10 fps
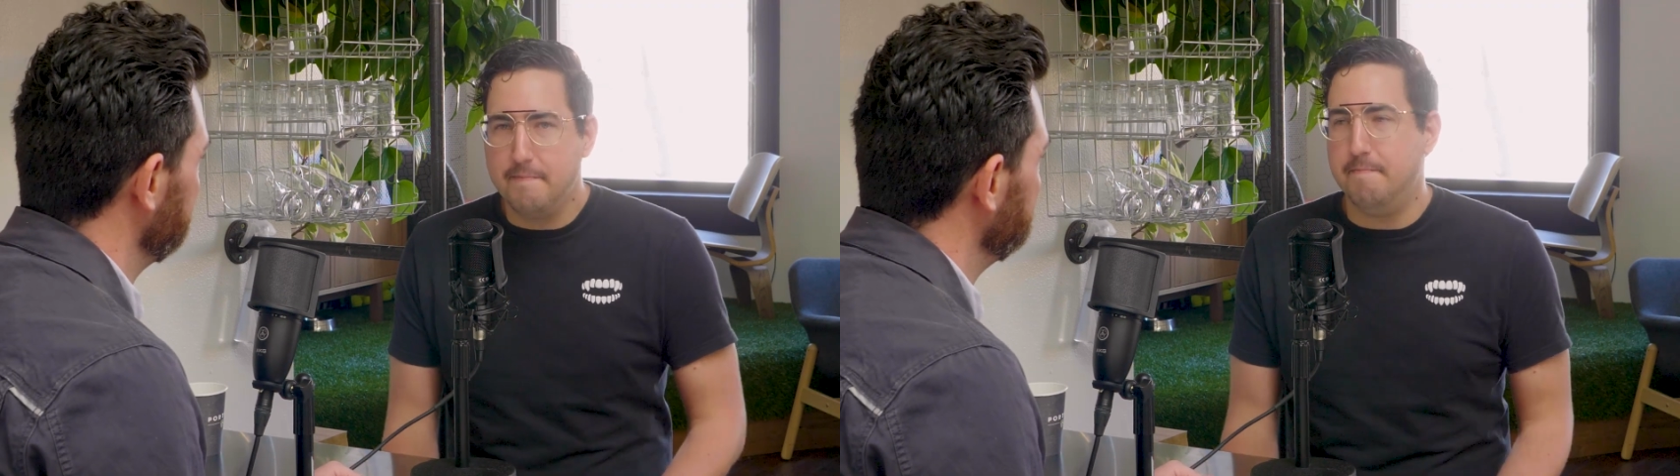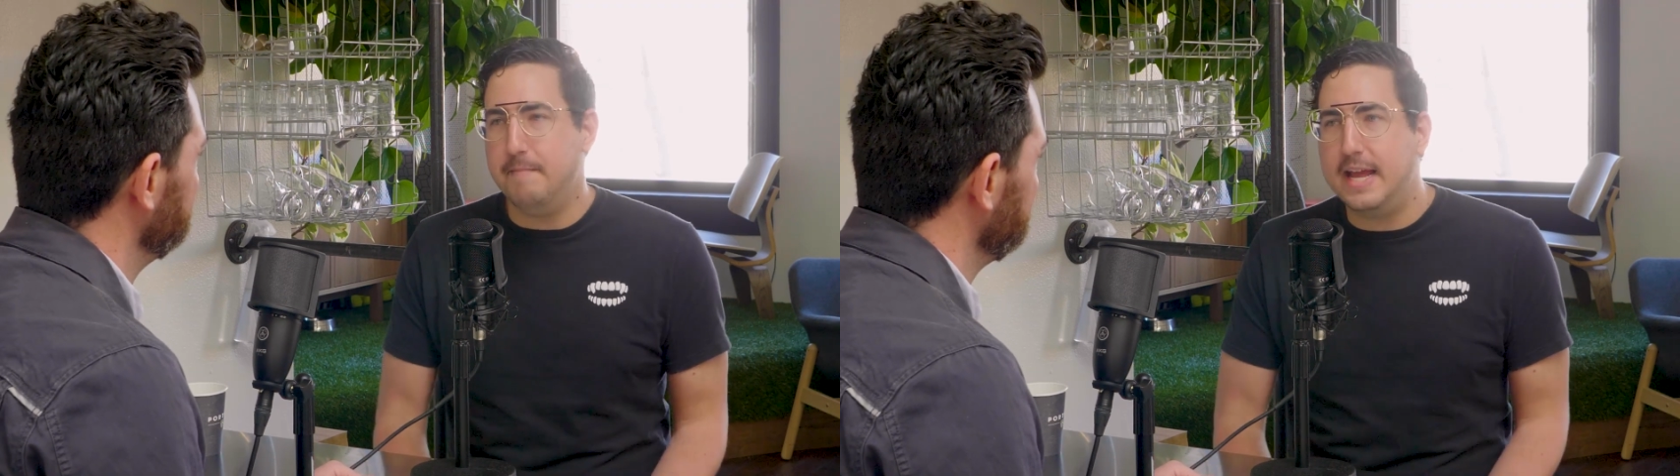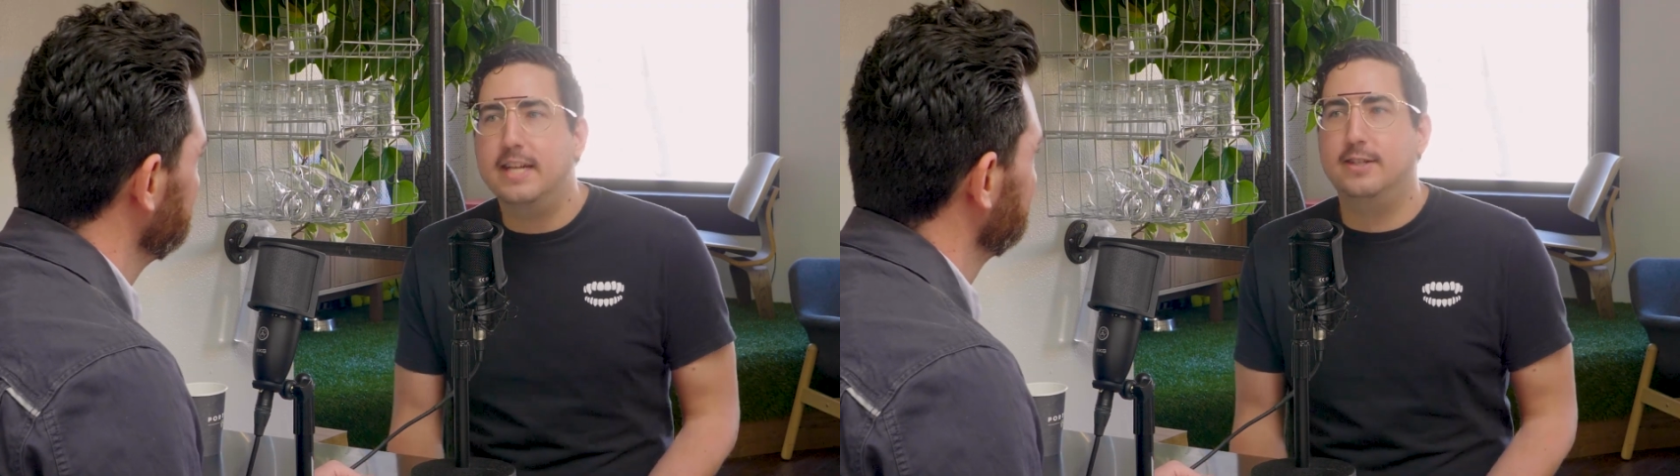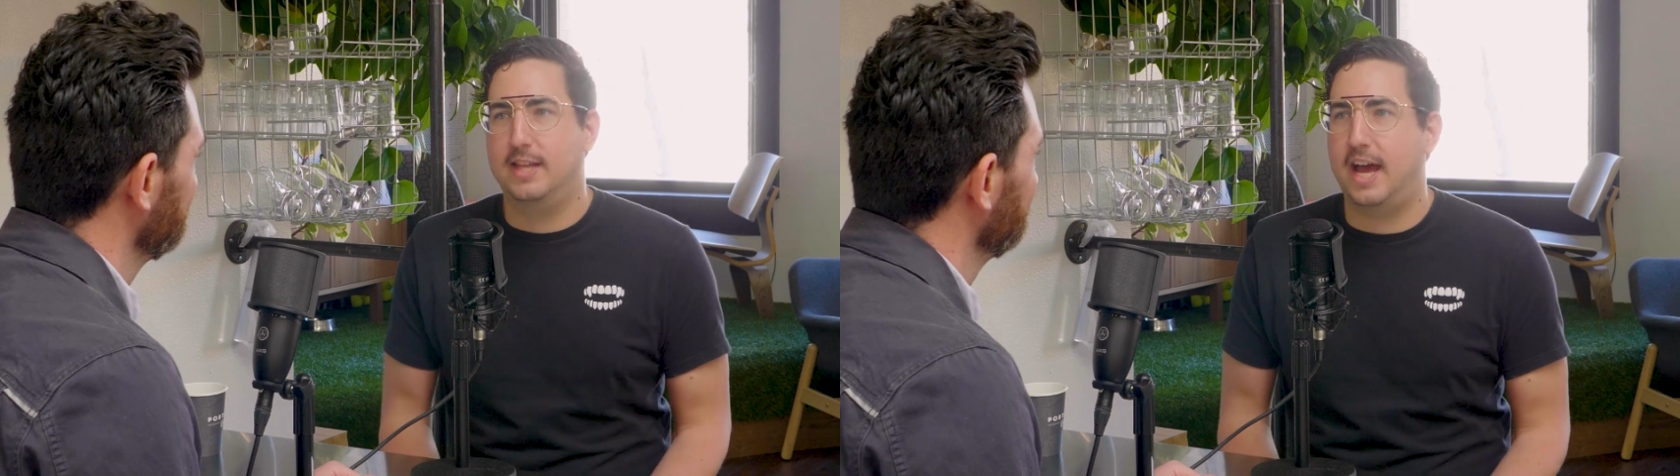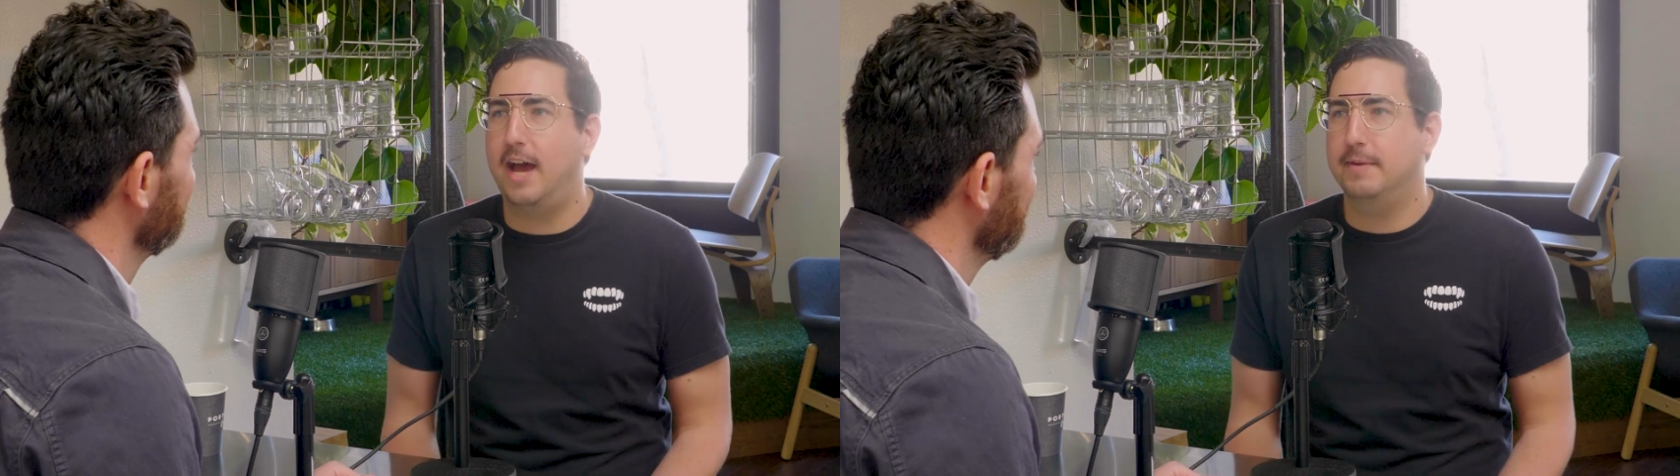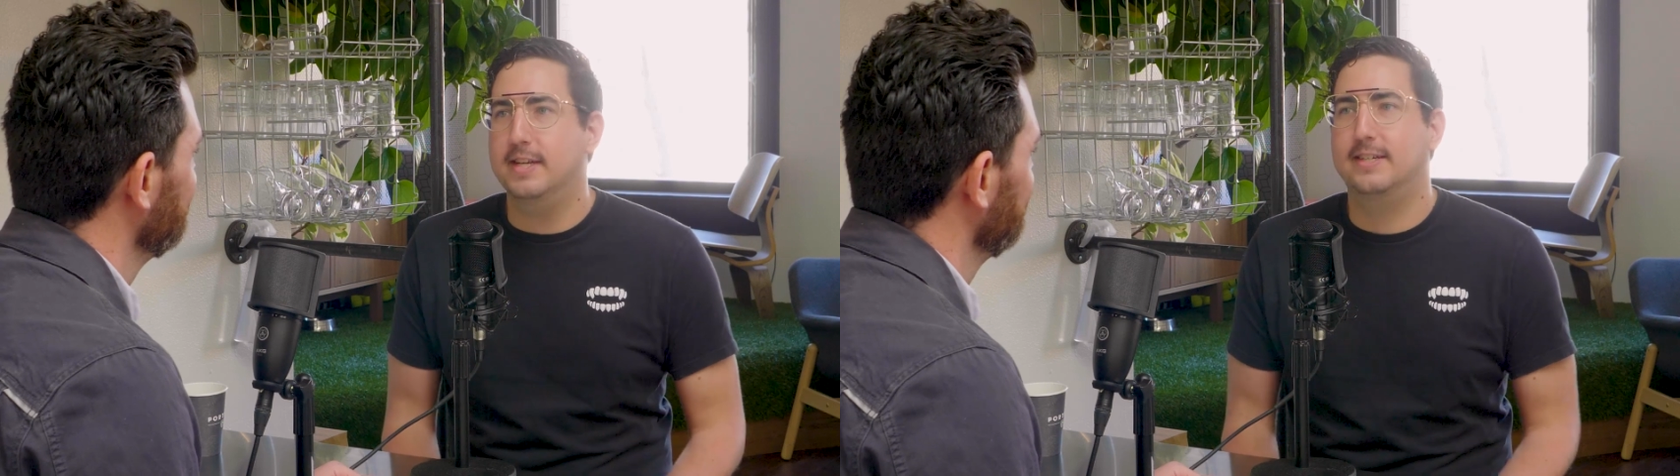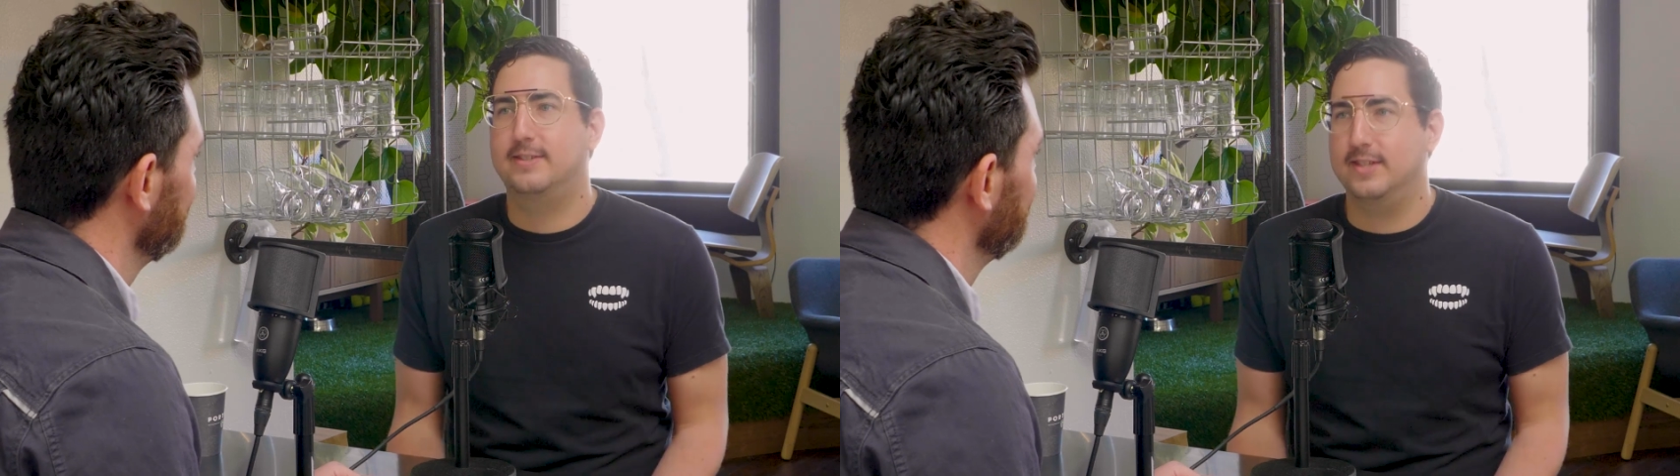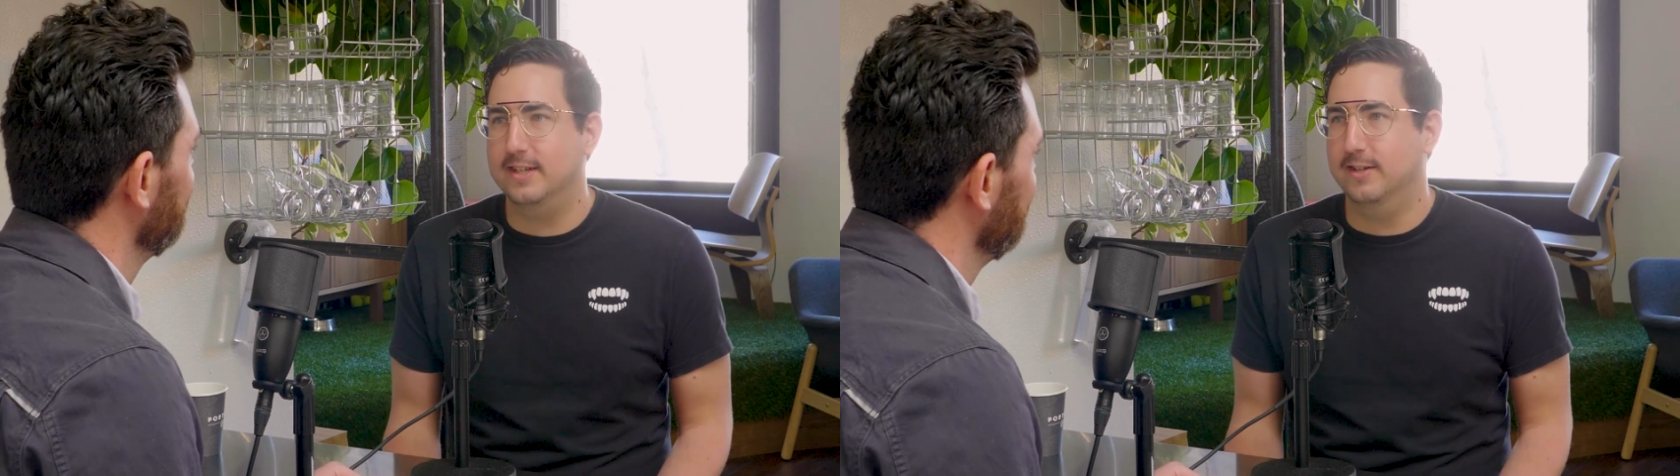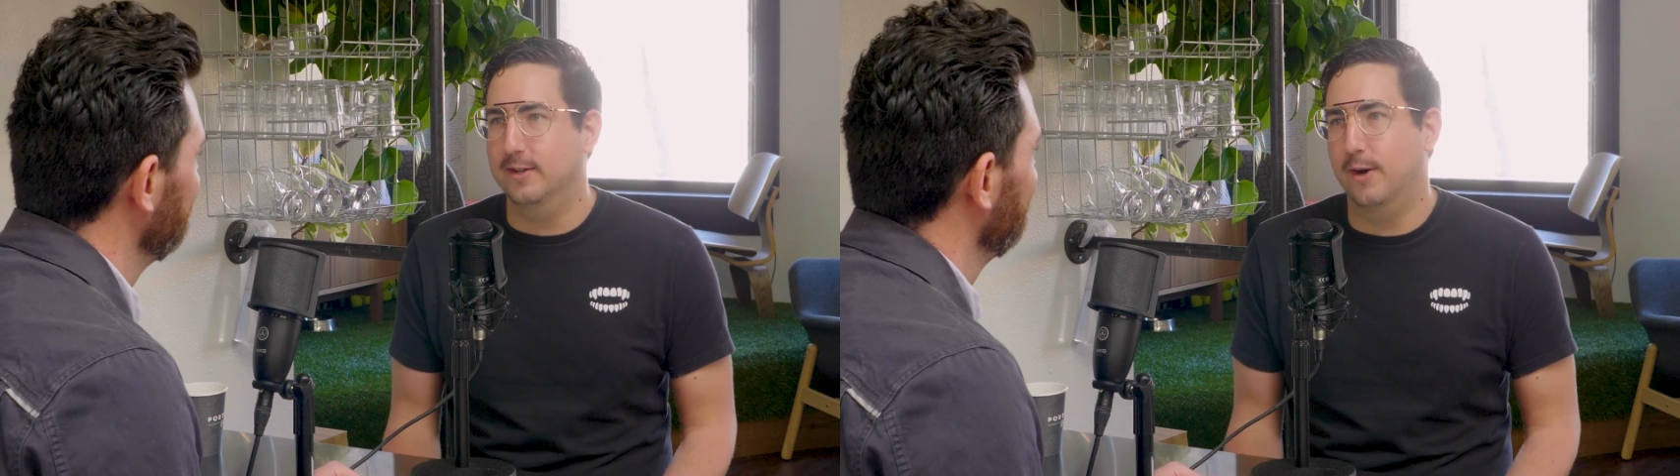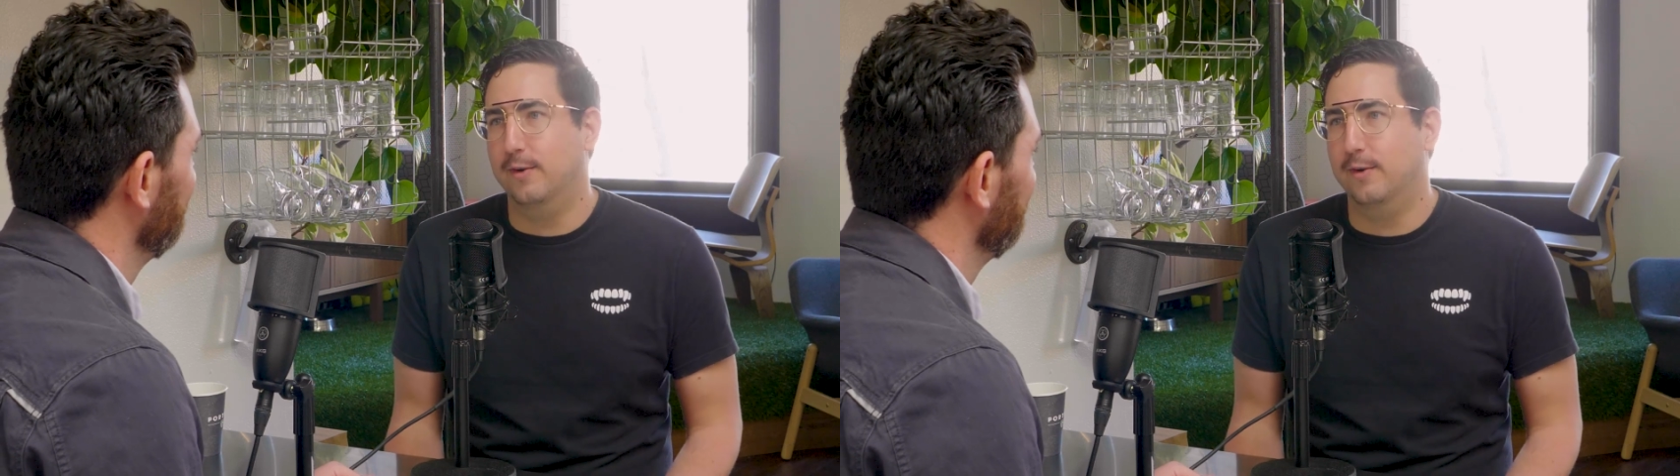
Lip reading: manage the happiness in